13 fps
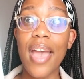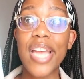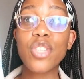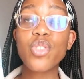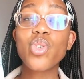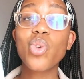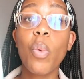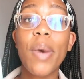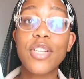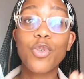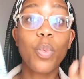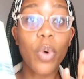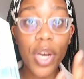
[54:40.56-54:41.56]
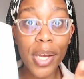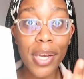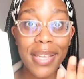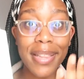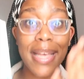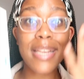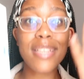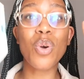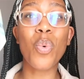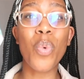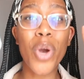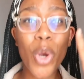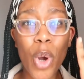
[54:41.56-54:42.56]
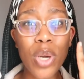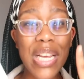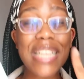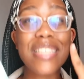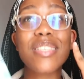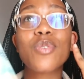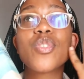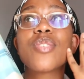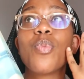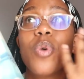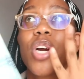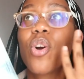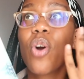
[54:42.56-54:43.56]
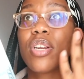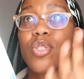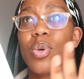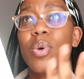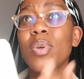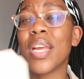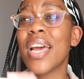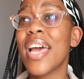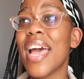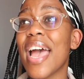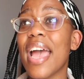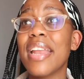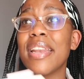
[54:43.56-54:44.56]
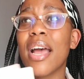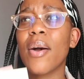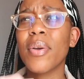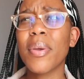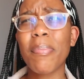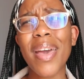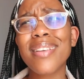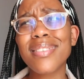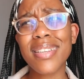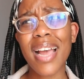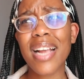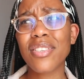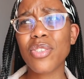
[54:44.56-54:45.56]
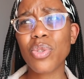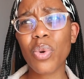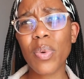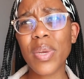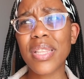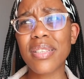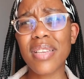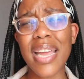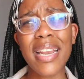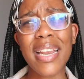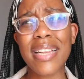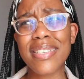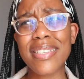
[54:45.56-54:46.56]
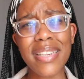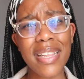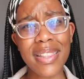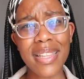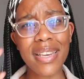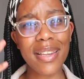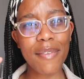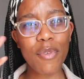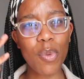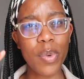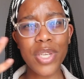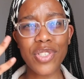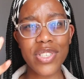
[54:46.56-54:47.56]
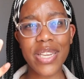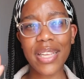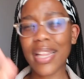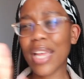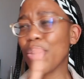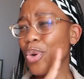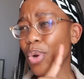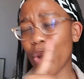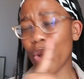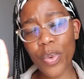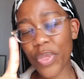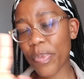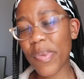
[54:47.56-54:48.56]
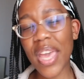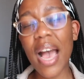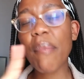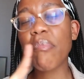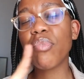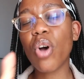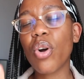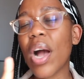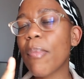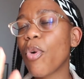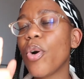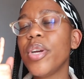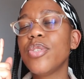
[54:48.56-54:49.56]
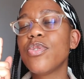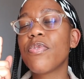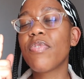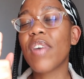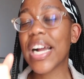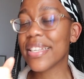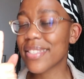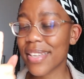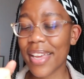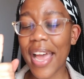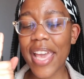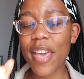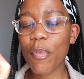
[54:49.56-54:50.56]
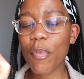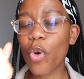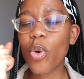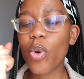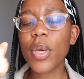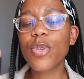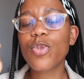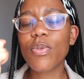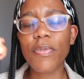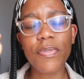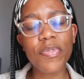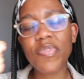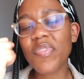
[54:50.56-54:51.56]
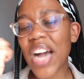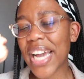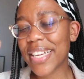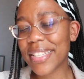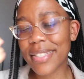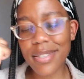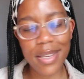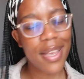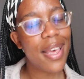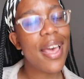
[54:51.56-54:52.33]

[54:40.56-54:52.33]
And so much work. That is a work on it's work on its own. And now imagine I just throw in the and I just let the devil win just like that. Not with me. I'm going to fight. I am going to fight.